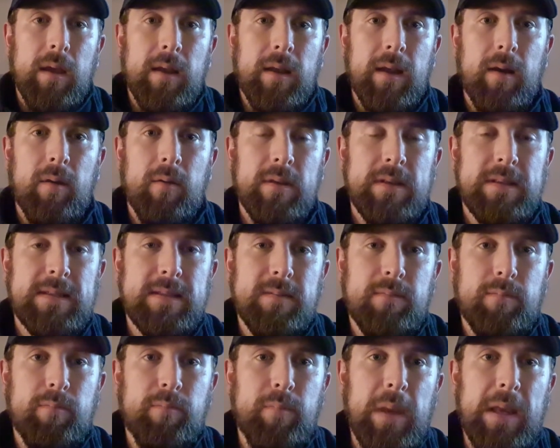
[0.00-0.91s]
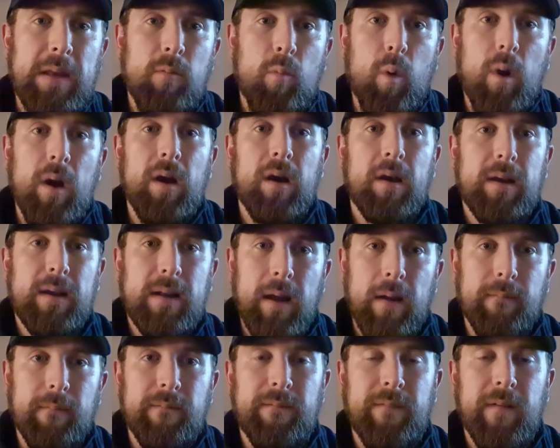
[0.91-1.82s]
Now it's been worked
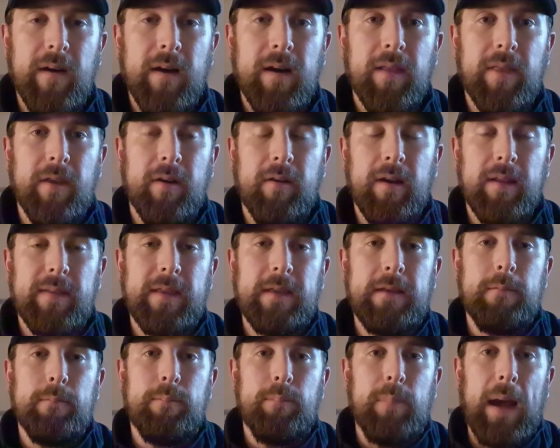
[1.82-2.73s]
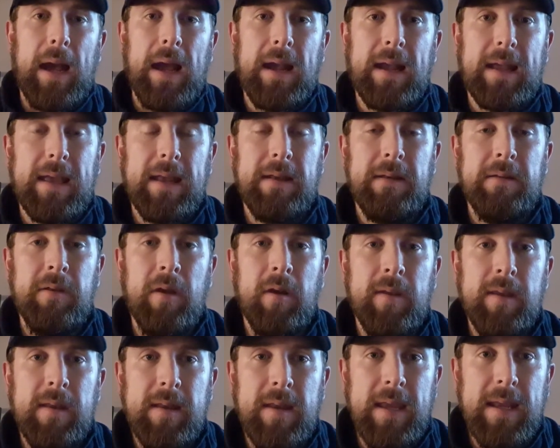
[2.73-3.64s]
up further. I think back in
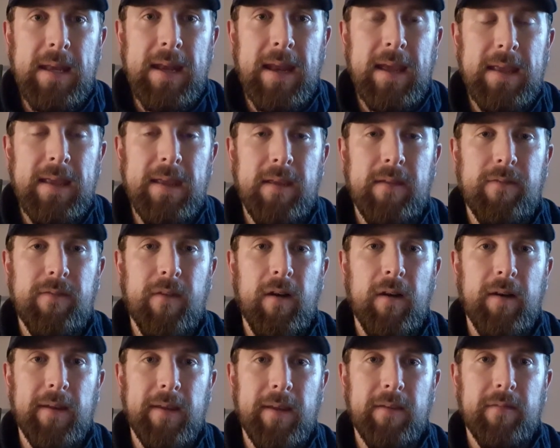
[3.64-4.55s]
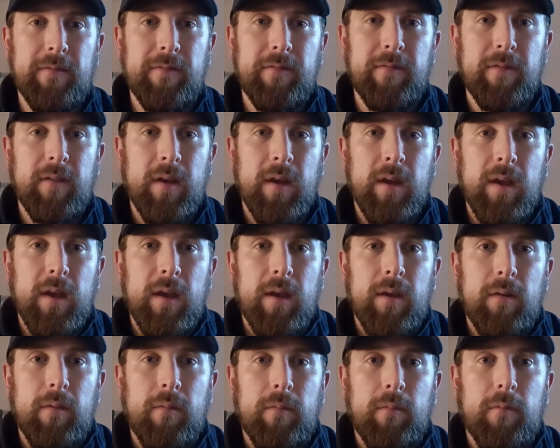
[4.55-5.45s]
nineteen eighty-five,
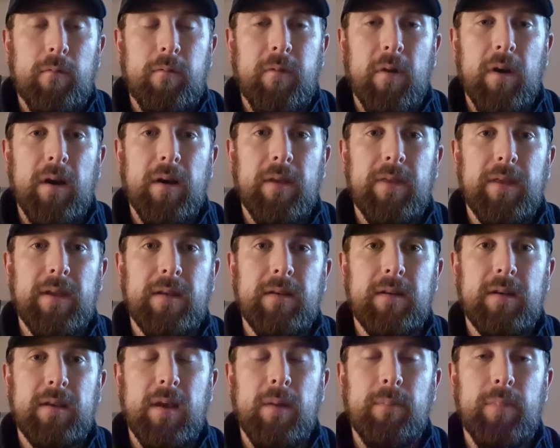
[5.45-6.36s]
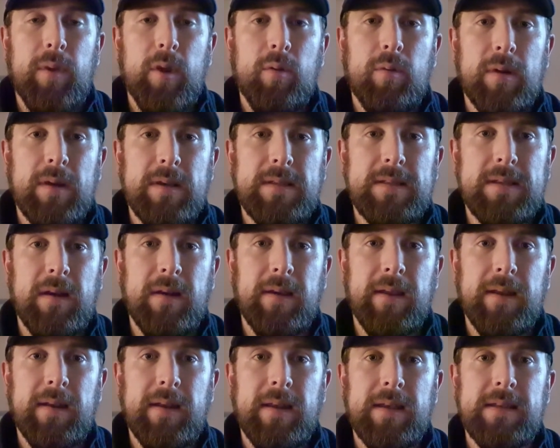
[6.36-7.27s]
further computer
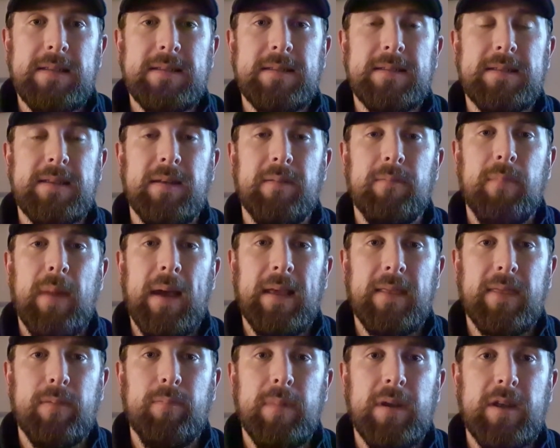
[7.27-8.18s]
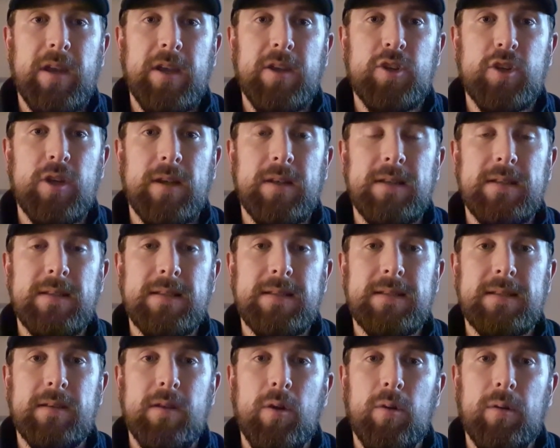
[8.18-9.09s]
scientists and
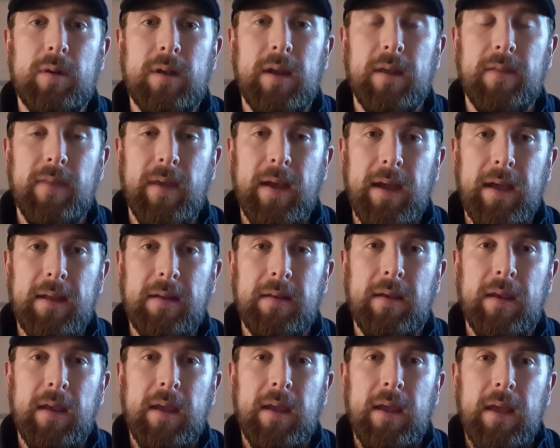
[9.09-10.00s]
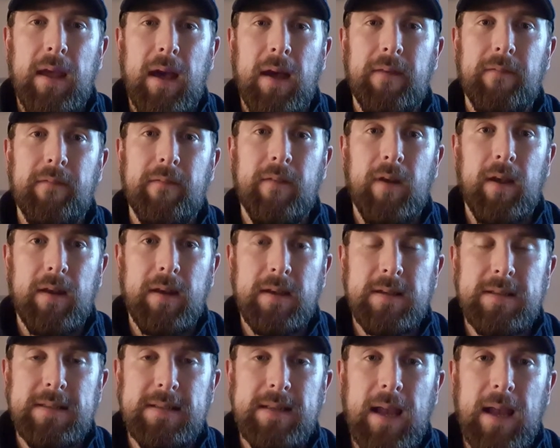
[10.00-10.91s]
mathematicians looked at that and, and
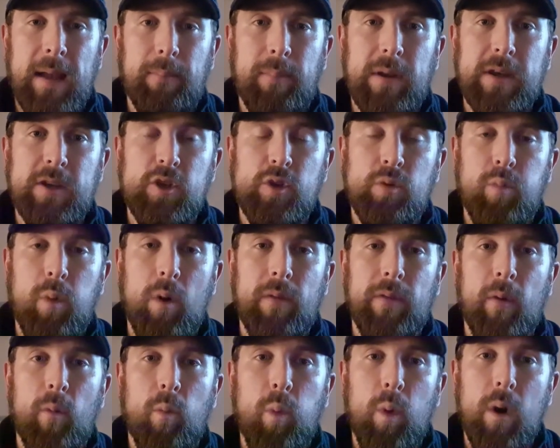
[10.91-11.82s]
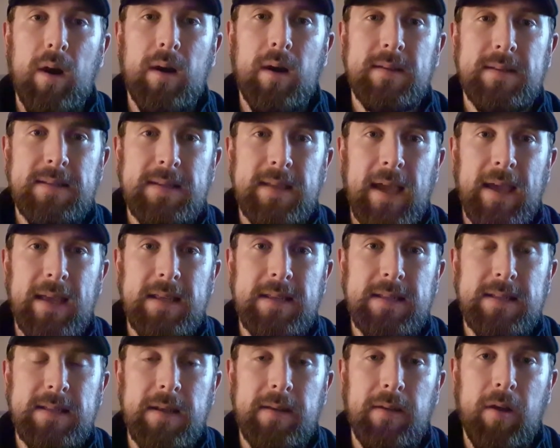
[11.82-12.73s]
established what the worst
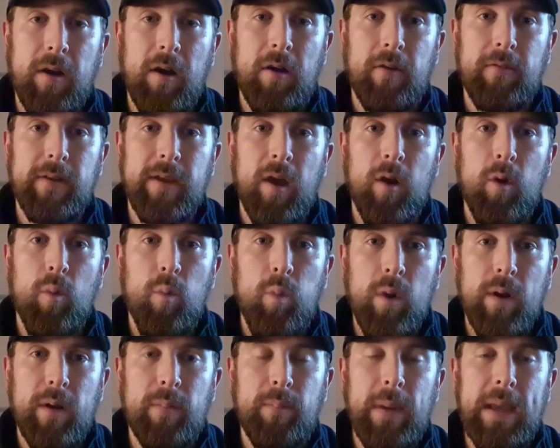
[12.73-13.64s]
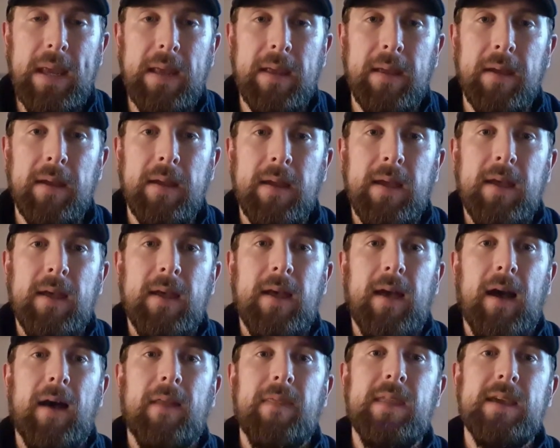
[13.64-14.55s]
case scenario would be.
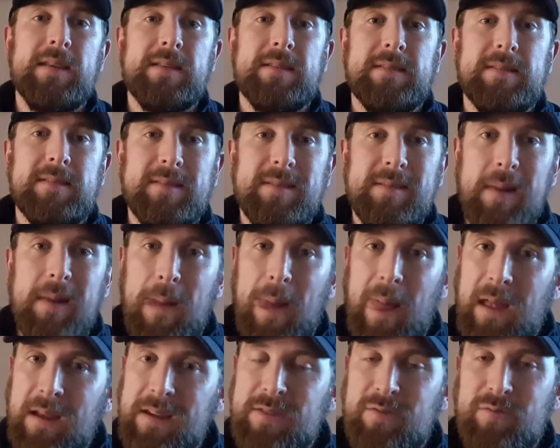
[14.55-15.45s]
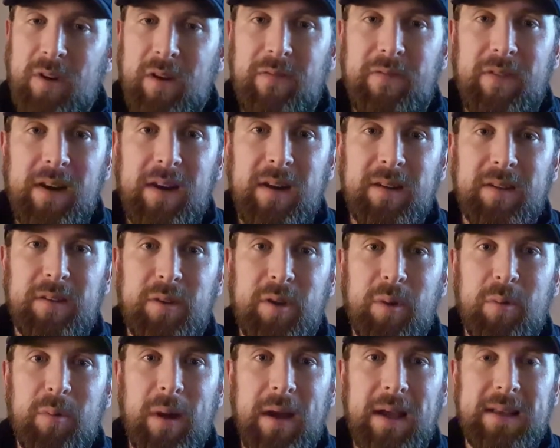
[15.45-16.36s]
And this is referred
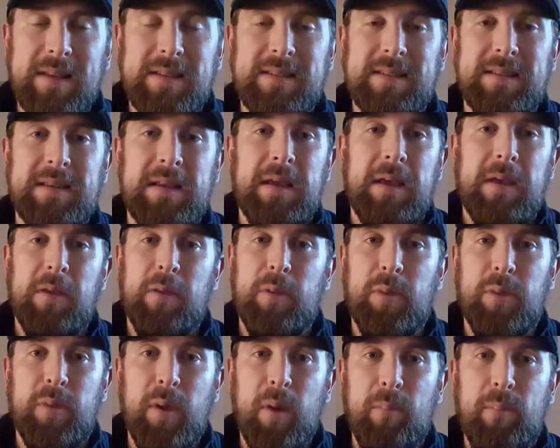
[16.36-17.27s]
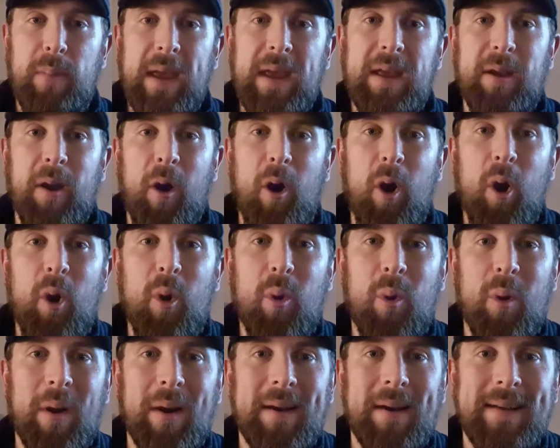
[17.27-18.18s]
to as the Big
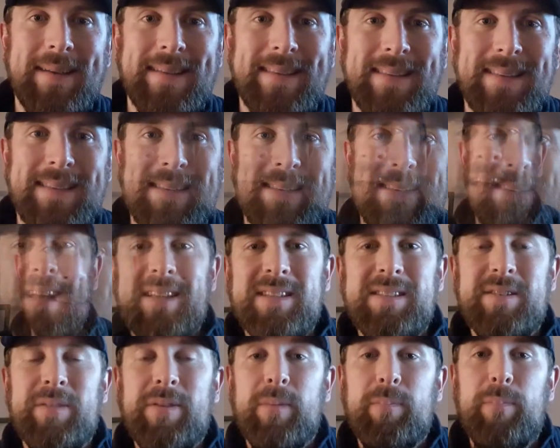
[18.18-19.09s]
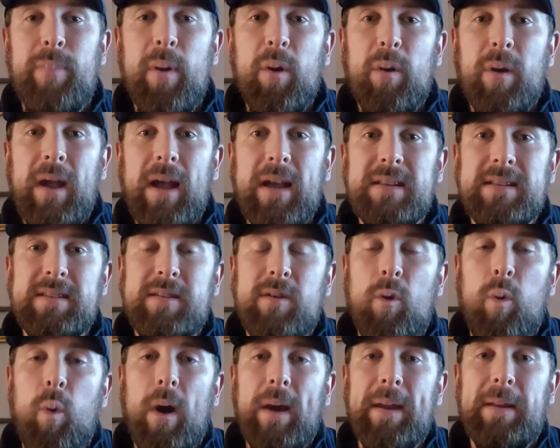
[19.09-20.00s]
O. So the book has
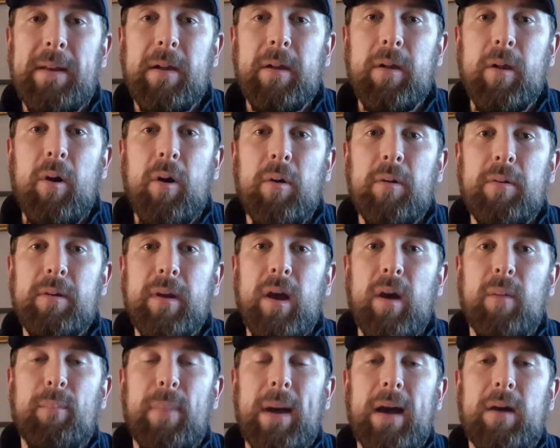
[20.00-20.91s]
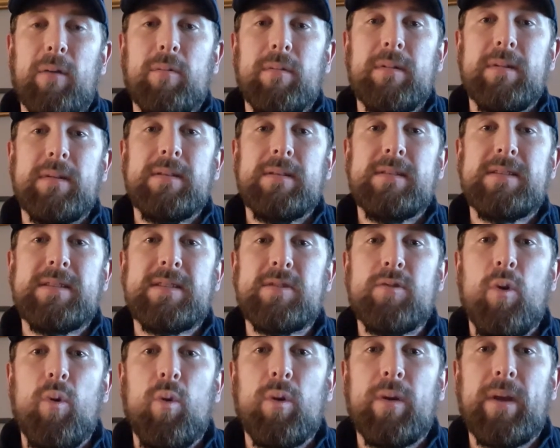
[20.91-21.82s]
quite a lot about
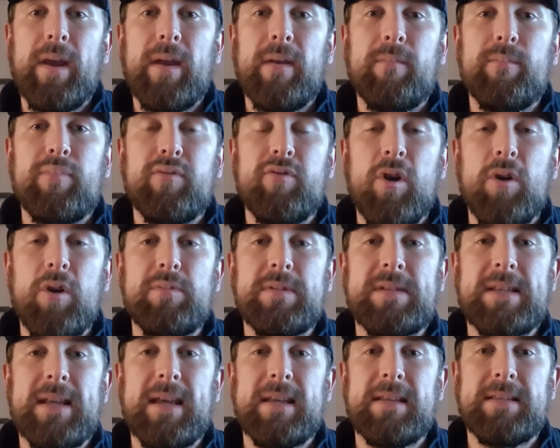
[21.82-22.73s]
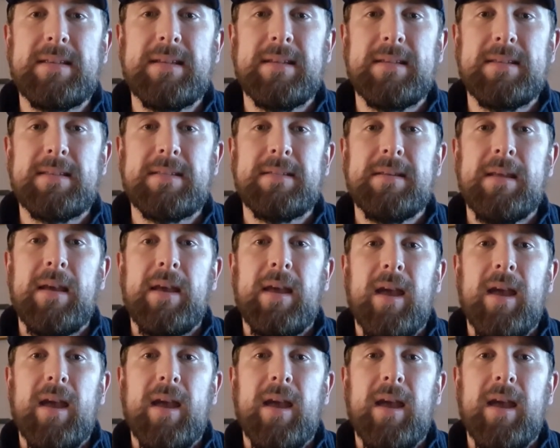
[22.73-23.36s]
sorting processes.